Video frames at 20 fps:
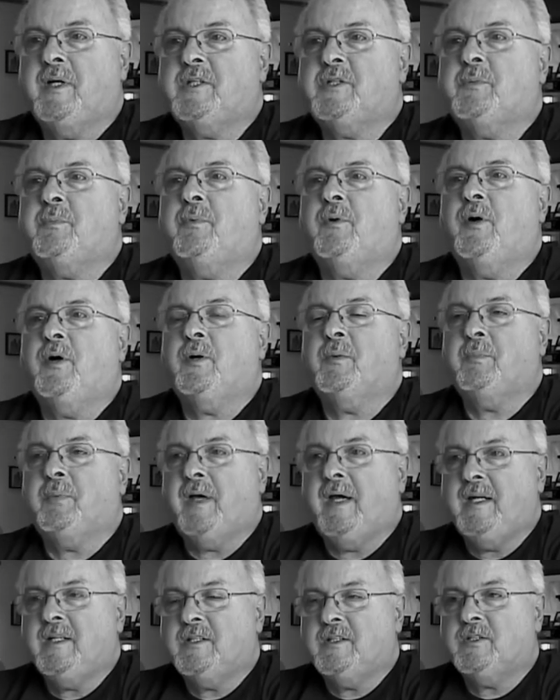
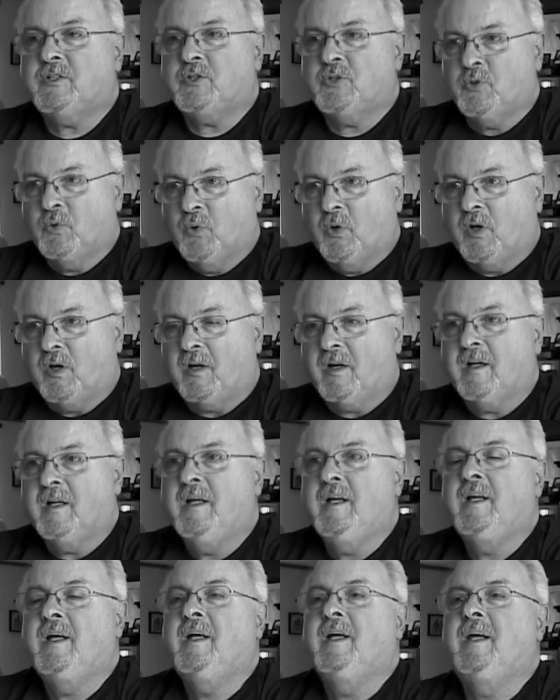Pittsburgh paint store oh,
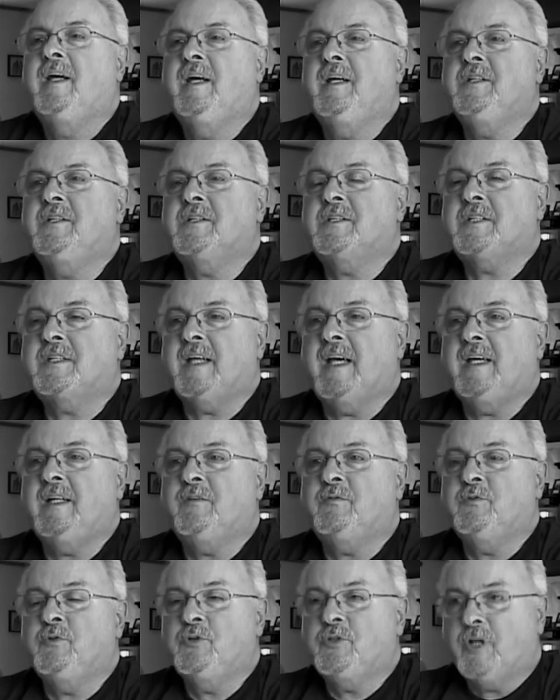yeah. in the mm-hmm.
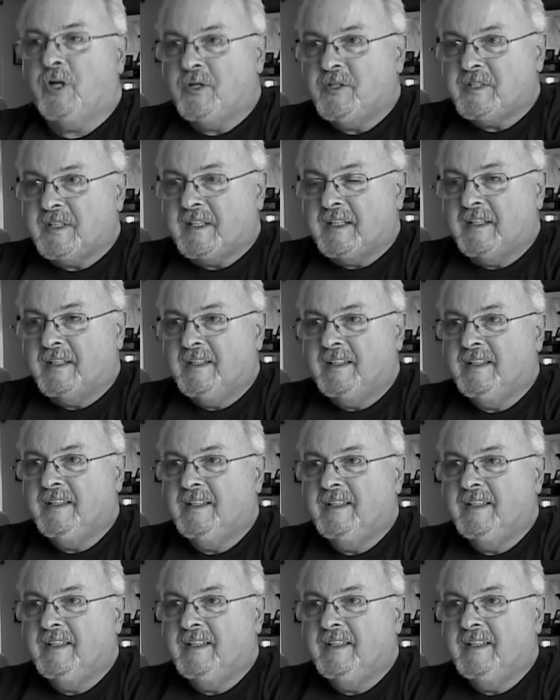state of New Jersey,